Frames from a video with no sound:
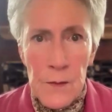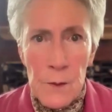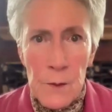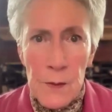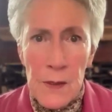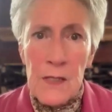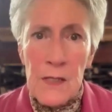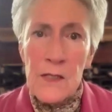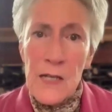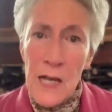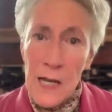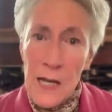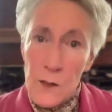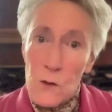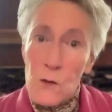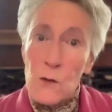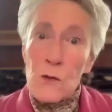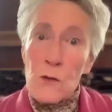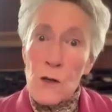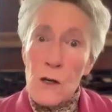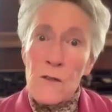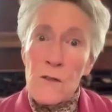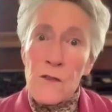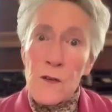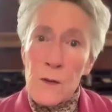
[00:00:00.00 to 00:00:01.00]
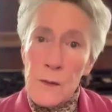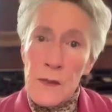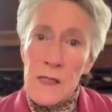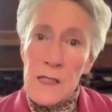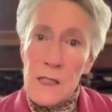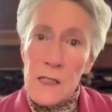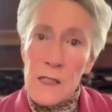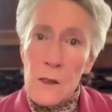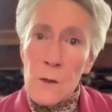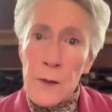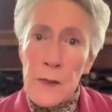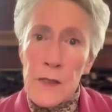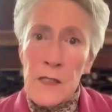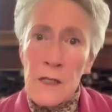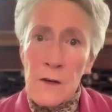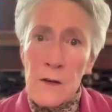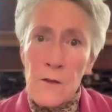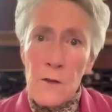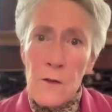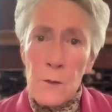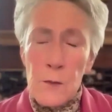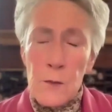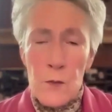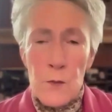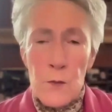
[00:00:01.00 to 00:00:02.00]
because I do look from a little bit
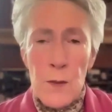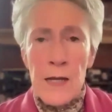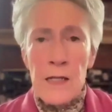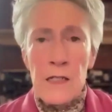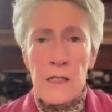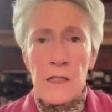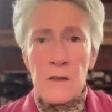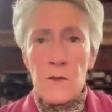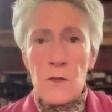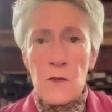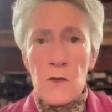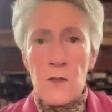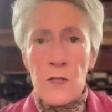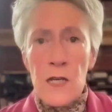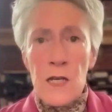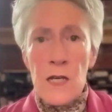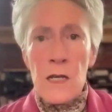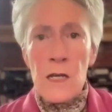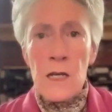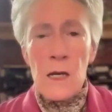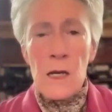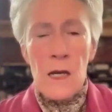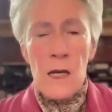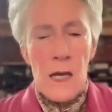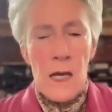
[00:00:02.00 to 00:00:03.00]
different perspective, you see.